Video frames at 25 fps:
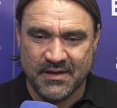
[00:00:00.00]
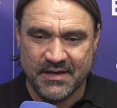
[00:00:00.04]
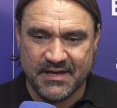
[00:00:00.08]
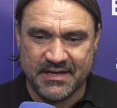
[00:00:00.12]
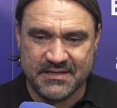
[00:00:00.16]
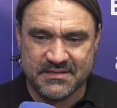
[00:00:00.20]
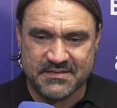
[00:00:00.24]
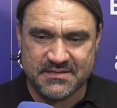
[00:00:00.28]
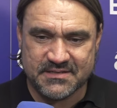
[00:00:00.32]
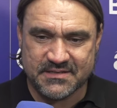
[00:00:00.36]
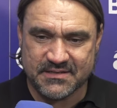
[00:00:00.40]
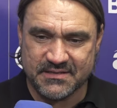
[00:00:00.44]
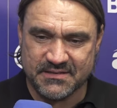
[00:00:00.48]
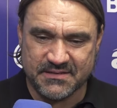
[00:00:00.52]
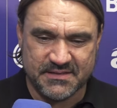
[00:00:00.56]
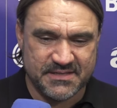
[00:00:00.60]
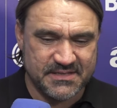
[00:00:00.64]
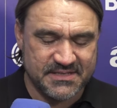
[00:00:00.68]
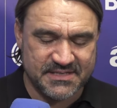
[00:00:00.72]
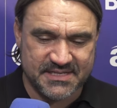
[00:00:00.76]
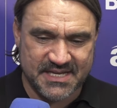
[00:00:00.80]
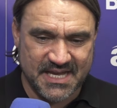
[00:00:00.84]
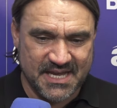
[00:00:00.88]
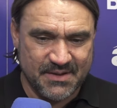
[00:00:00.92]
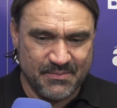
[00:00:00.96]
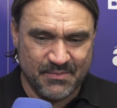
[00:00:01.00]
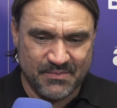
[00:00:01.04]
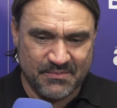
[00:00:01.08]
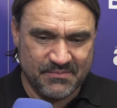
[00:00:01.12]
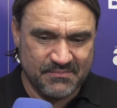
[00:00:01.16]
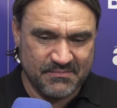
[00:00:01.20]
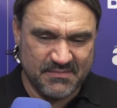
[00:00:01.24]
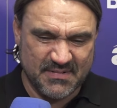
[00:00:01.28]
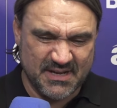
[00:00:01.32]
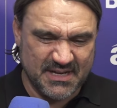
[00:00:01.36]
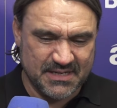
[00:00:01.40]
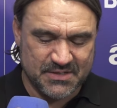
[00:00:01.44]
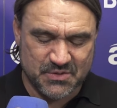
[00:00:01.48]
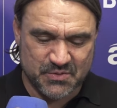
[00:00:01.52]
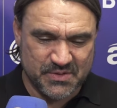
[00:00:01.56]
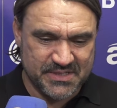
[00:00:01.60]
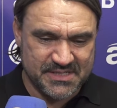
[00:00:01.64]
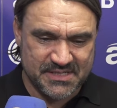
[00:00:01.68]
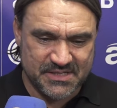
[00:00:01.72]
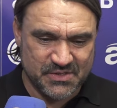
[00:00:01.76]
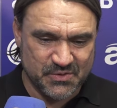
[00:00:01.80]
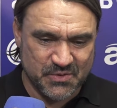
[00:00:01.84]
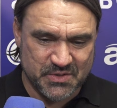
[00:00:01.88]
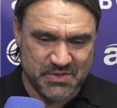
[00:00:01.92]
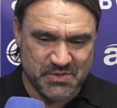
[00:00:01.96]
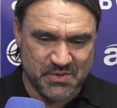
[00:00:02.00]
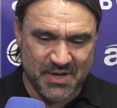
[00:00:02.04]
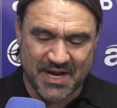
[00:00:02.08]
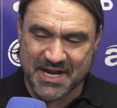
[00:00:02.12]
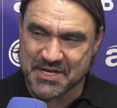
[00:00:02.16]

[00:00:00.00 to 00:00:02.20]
And in this game, I trusted also